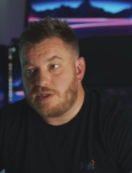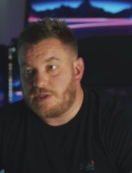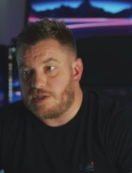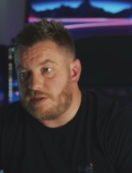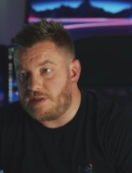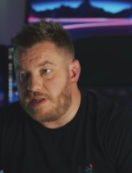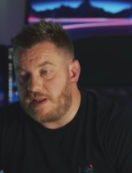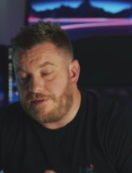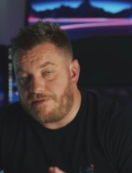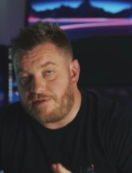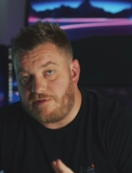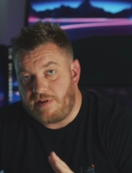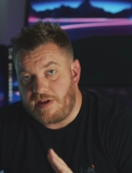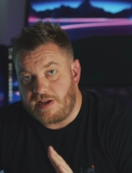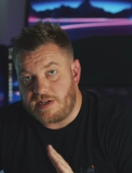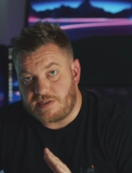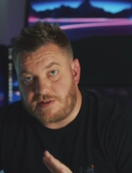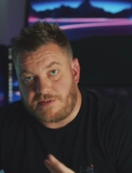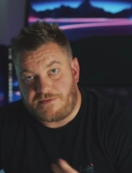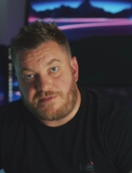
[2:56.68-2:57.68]
So
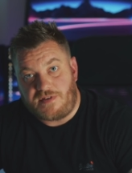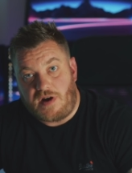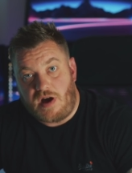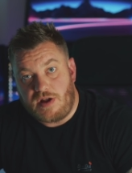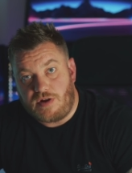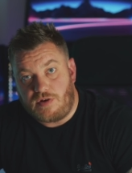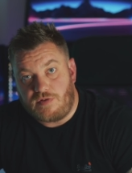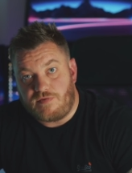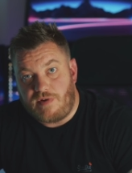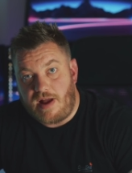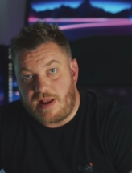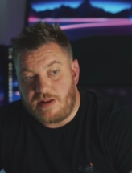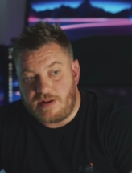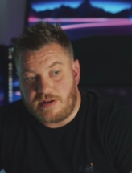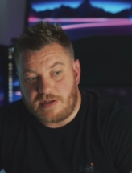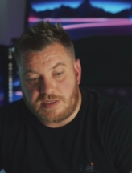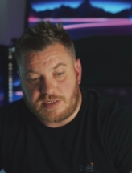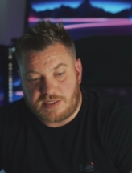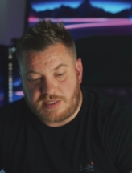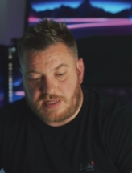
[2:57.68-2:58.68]
delivery is the final
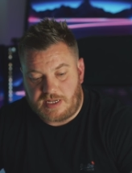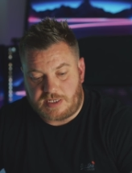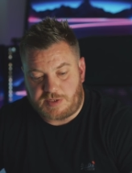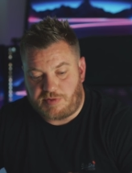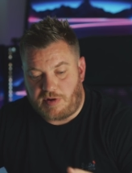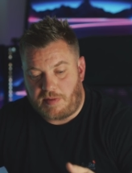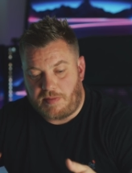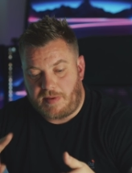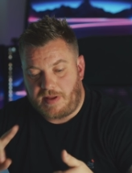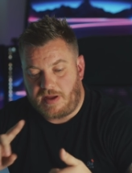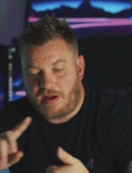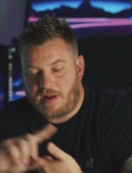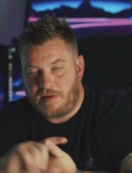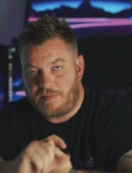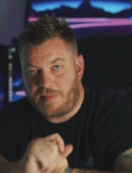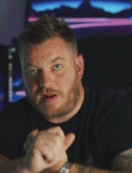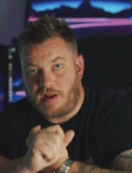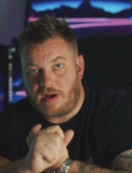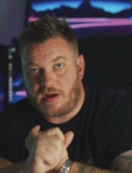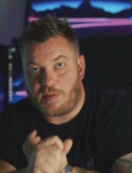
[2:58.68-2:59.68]
renders and that's probably gonna
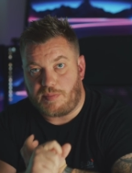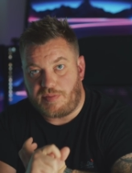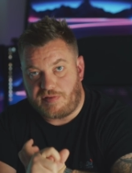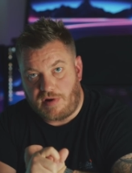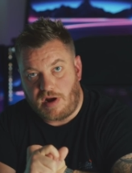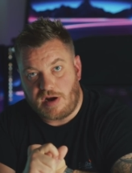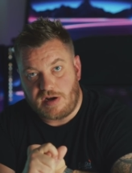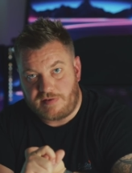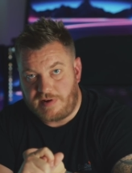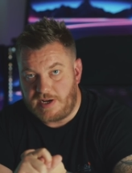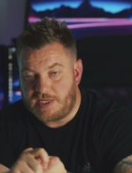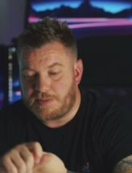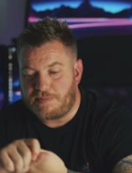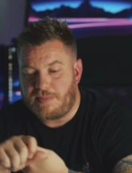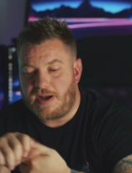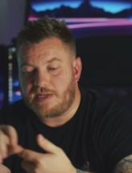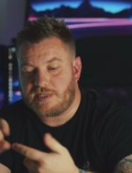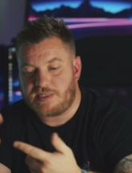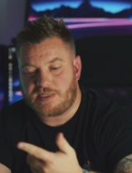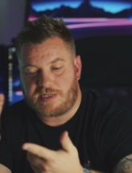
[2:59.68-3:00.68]
be like a ProRes
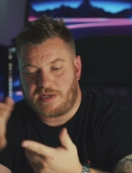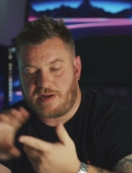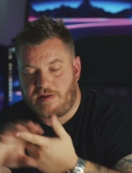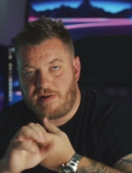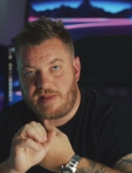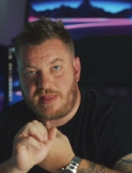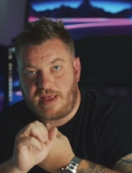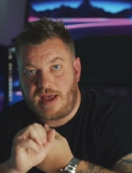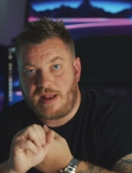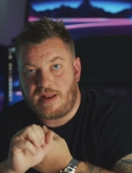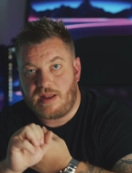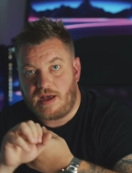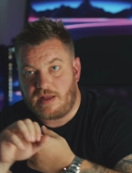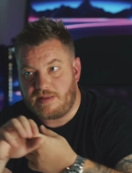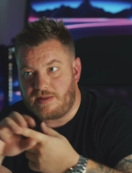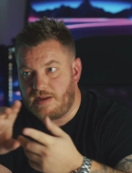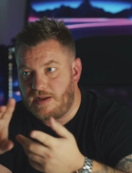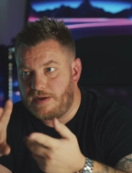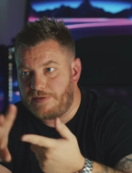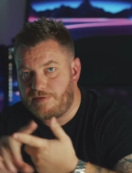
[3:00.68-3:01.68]
master and then a
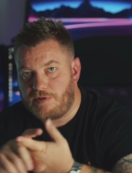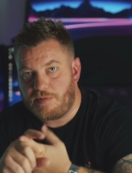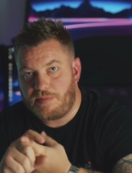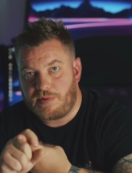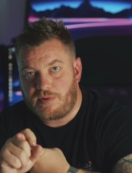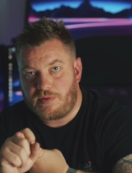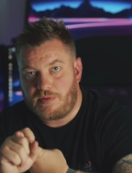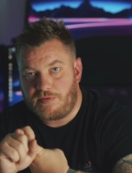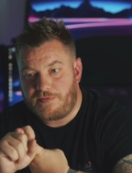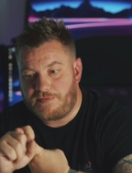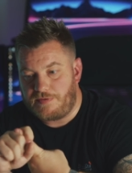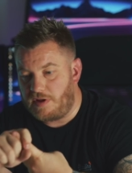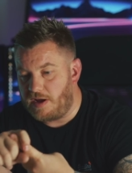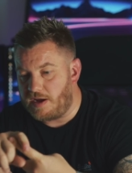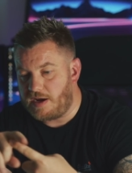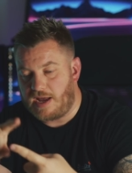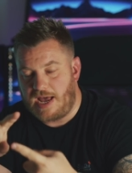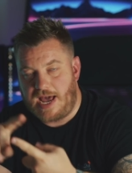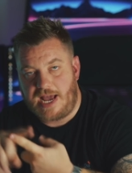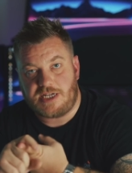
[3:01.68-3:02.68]
deliverable
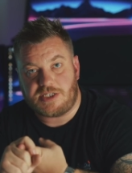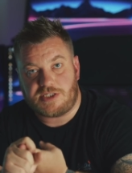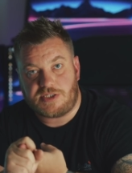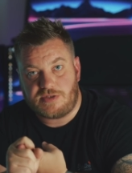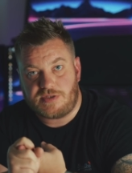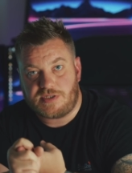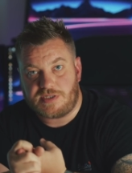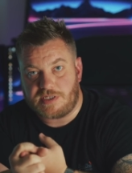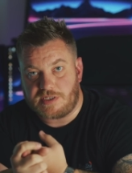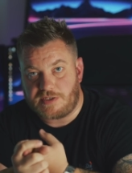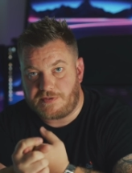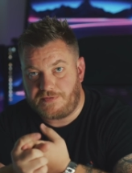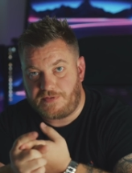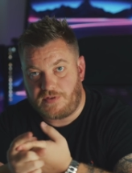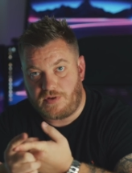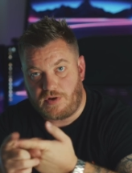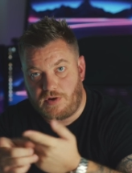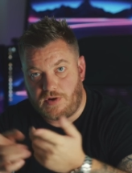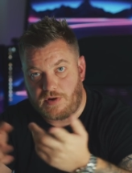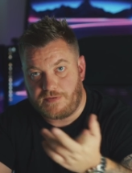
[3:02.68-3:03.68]
like a
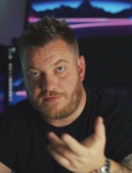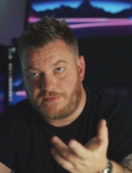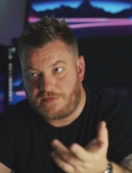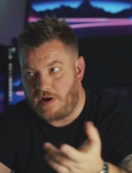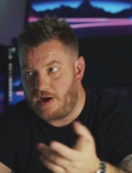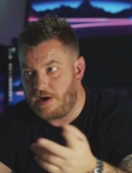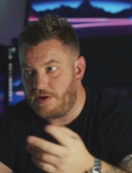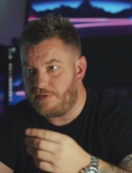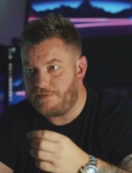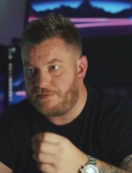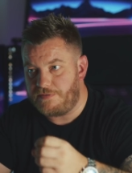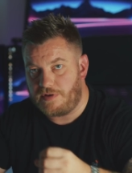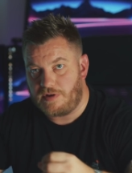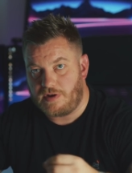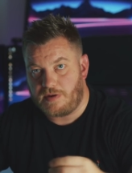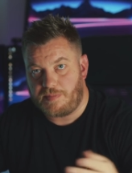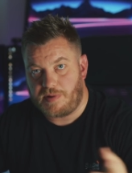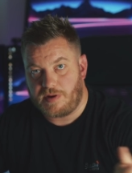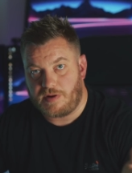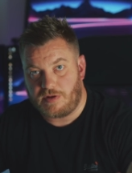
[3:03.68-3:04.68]
H.264 file
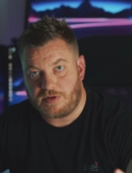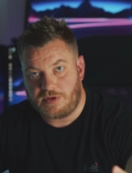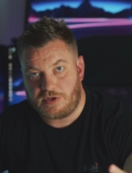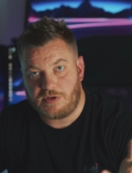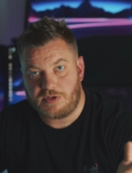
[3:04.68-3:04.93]
for put on